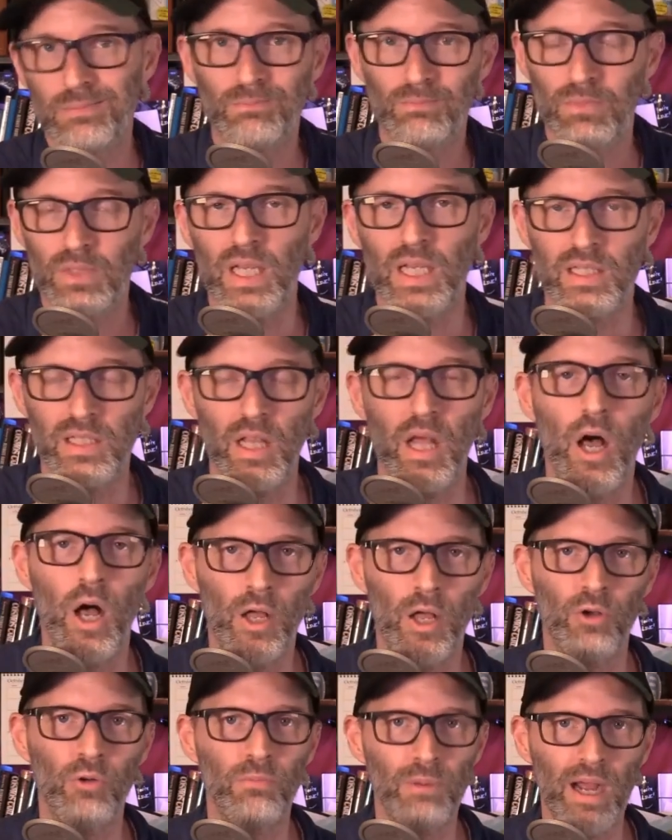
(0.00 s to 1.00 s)
the tesla
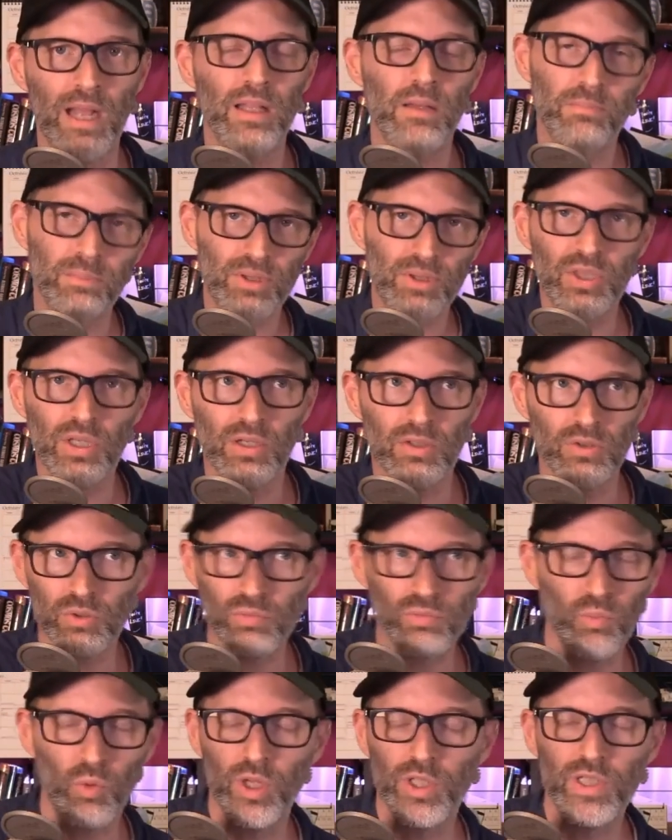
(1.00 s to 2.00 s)
autopilot but
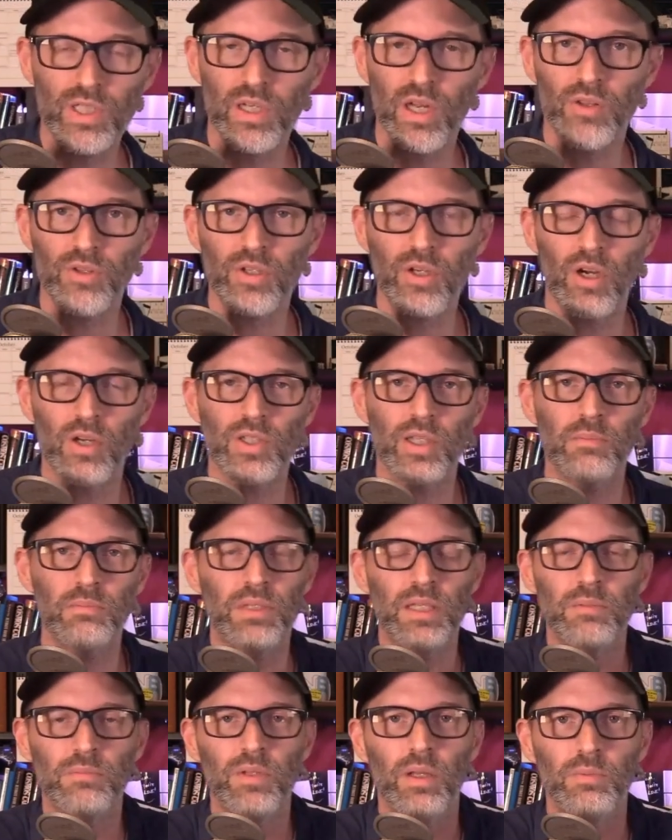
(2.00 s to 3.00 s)
there's ones in other cars like
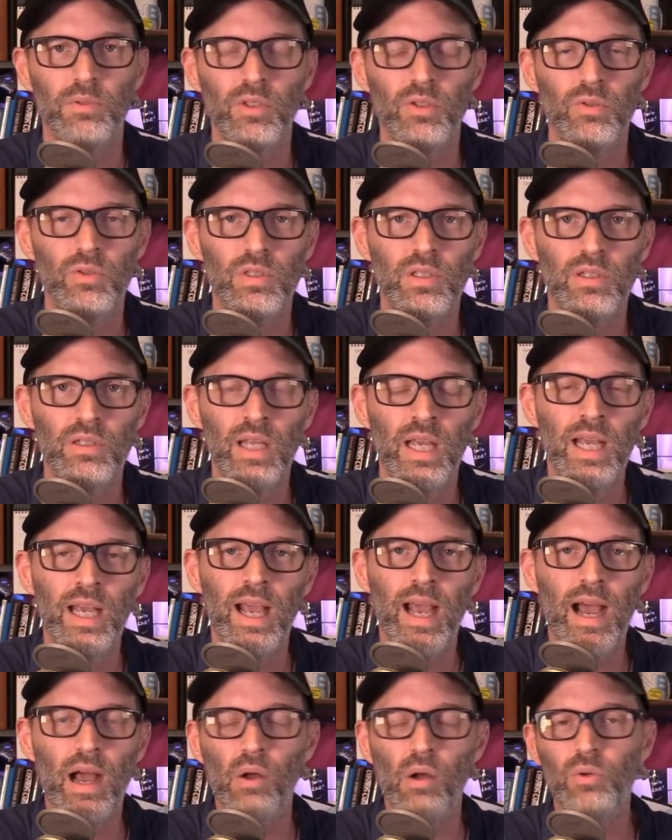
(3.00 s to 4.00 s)
bmws and
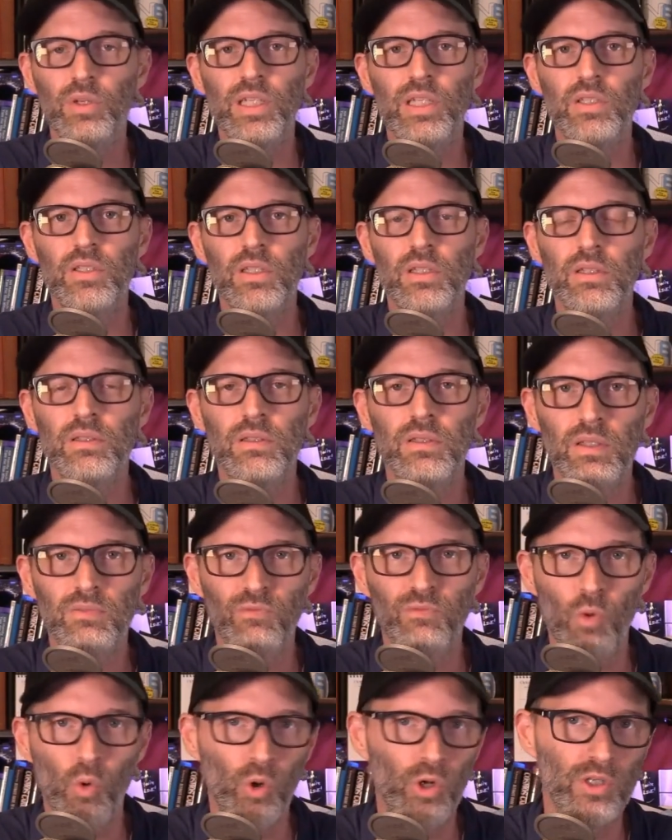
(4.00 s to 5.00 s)
audis and
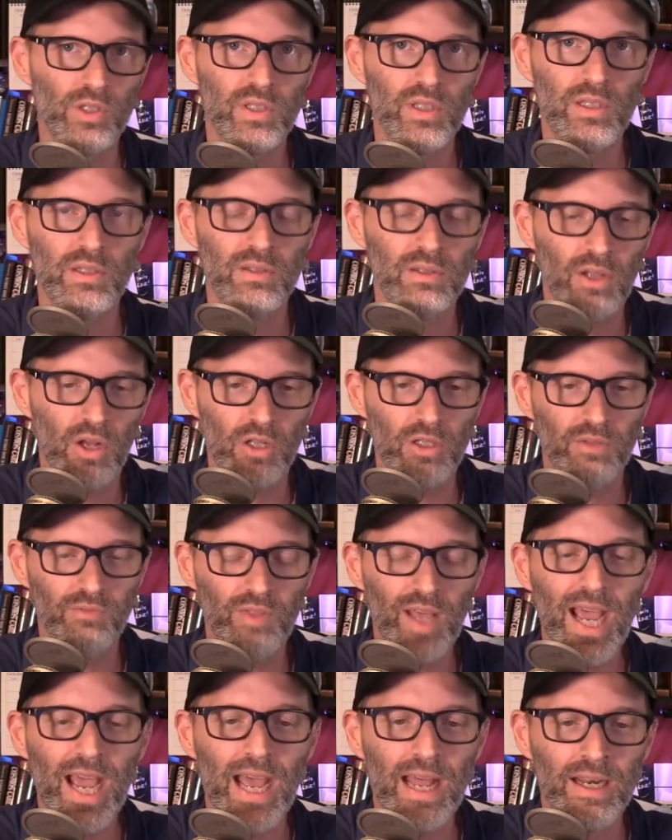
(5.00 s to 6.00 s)
fords and all
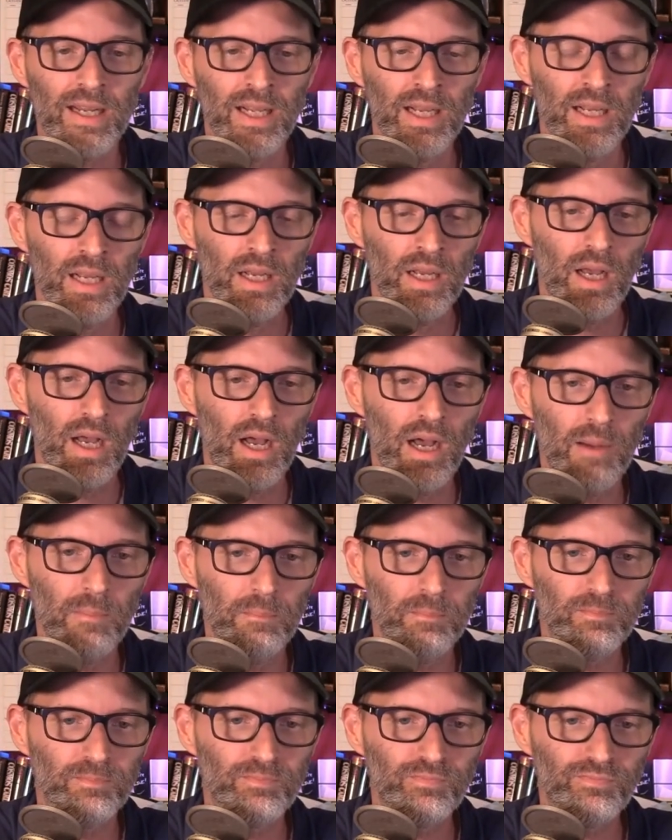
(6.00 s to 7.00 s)
of that
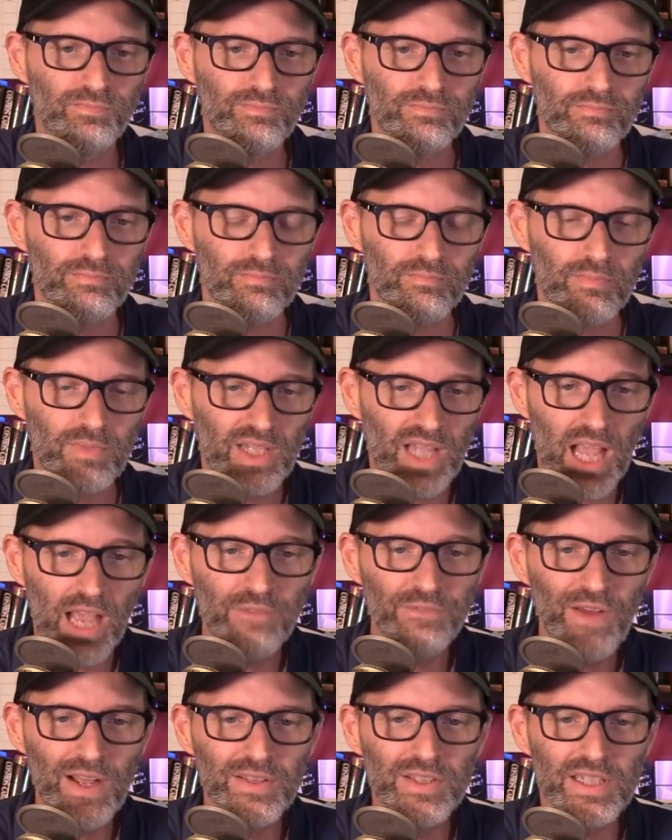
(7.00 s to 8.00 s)
um, I
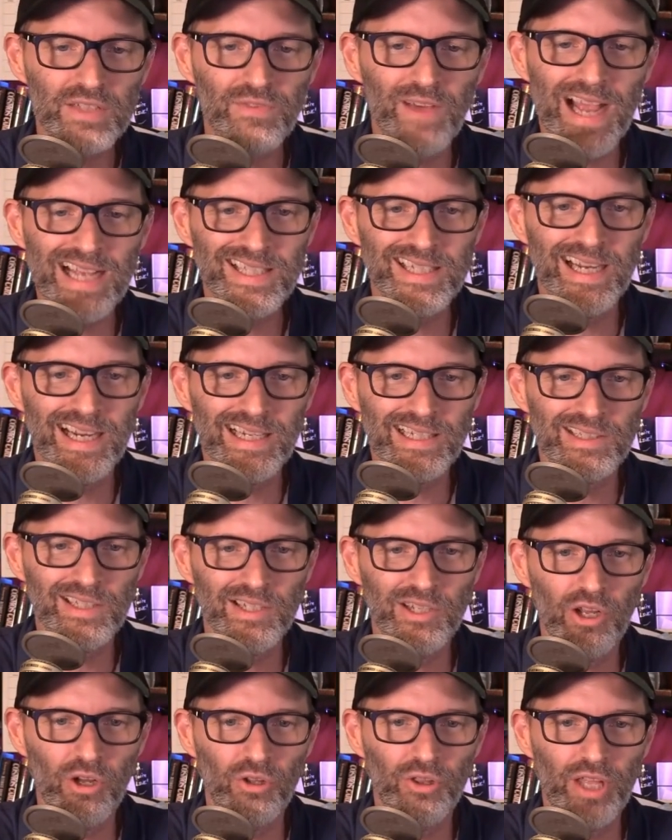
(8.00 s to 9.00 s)
found this fascinating
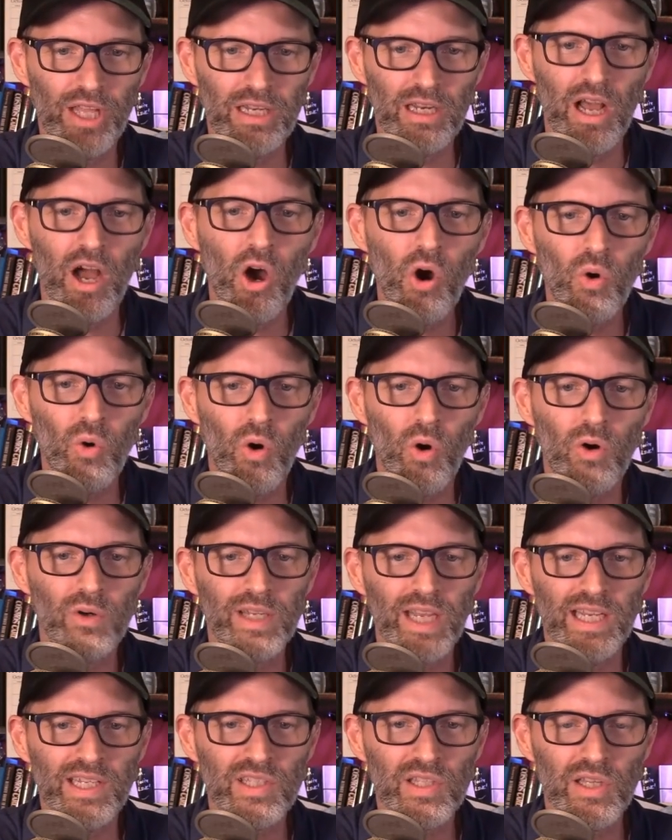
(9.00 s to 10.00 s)
to know that, oh,
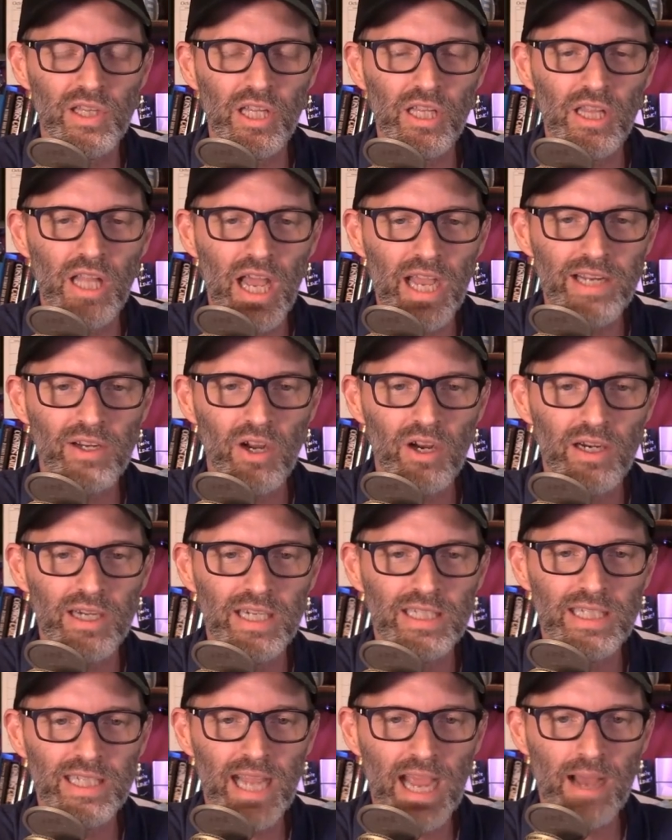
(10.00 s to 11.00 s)
okay, so the
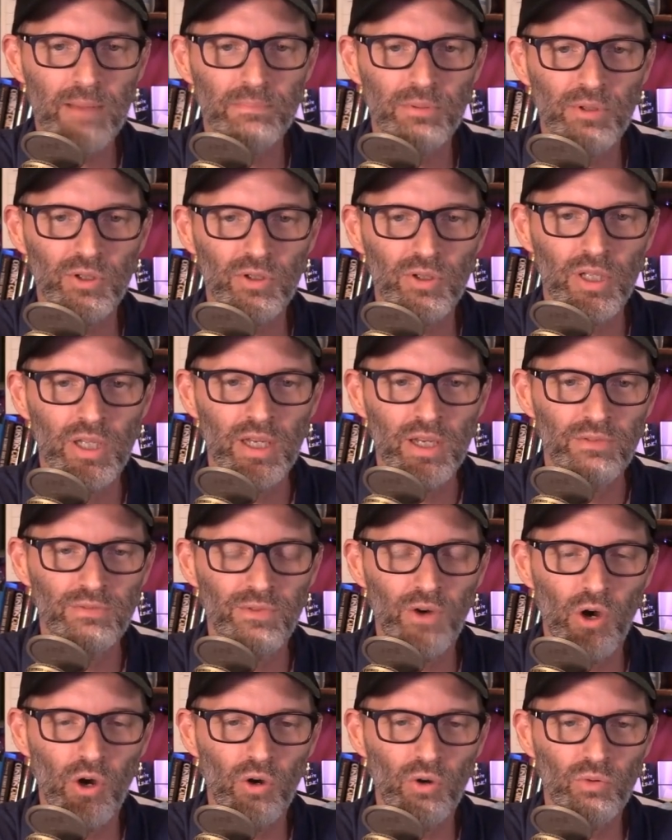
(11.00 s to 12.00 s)
LiDAR in the Apple
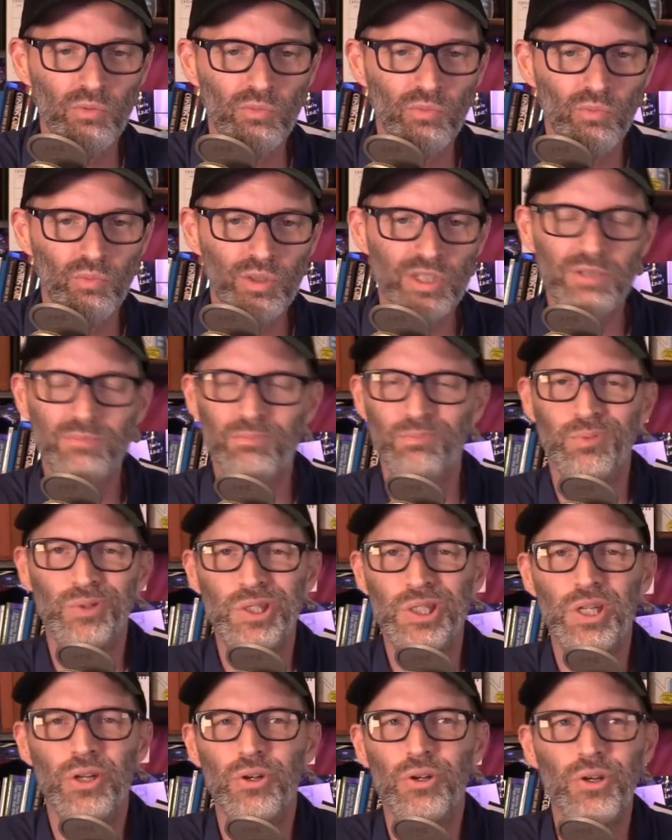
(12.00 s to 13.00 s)
phone, we,
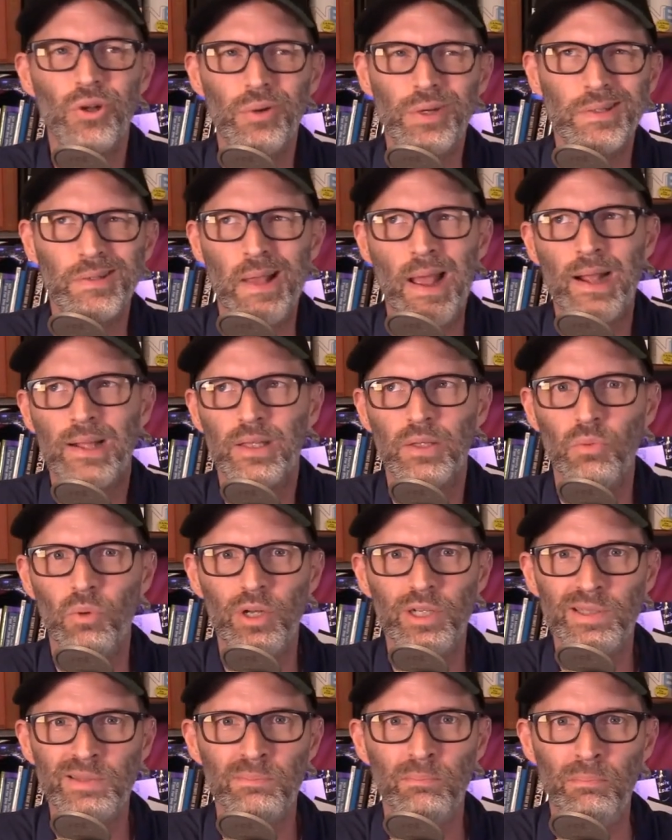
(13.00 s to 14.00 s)
we still don't know exactly
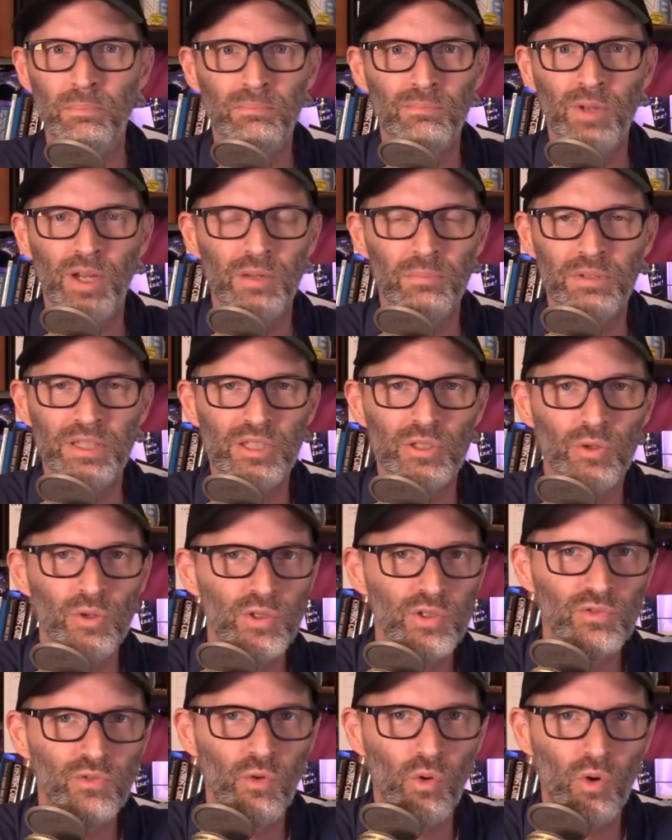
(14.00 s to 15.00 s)
what it's going to be
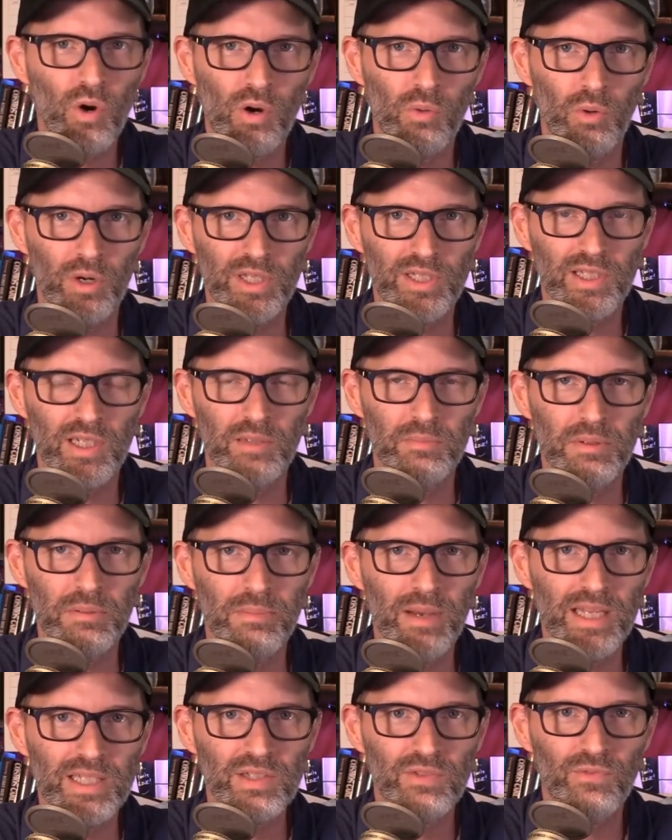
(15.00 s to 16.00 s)
used for, what it's going to be
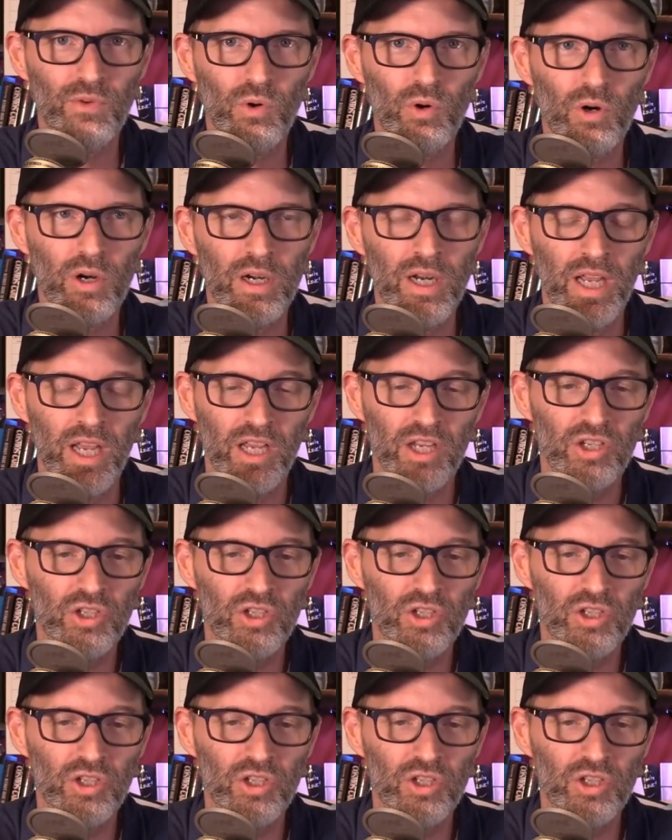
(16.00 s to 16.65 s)
best for.